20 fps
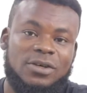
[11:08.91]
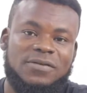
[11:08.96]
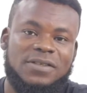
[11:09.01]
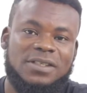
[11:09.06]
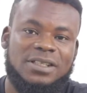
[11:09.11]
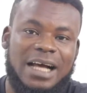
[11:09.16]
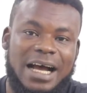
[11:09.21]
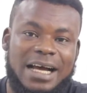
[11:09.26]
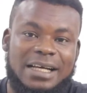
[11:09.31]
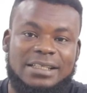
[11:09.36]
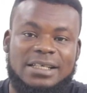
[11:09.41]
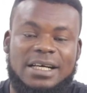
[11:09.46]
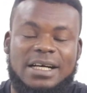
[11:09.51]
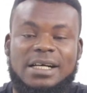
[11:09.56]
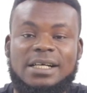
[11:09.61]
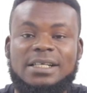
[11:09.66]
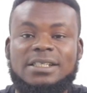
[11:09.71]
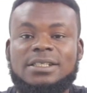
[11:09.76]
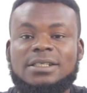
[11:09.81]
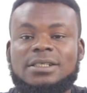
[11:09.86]
of sight,
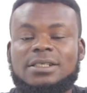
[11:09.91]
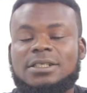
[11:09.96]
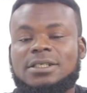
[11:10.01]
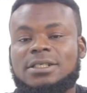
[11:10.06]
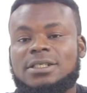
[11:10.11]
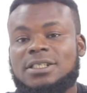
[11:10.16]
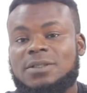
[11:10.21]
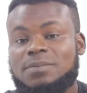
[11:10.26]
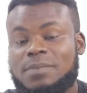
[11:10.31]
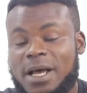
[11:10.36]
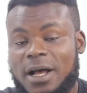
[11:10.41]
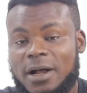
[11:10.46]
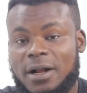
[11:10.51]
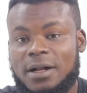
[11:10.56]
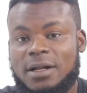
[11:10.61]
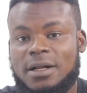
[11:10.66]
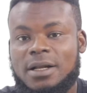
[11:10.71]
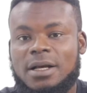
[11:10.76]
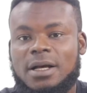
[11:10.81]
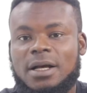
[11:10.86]

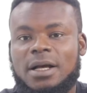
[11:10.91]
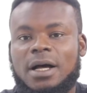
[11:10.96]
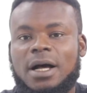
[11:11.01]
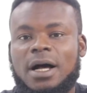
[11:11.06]
smell,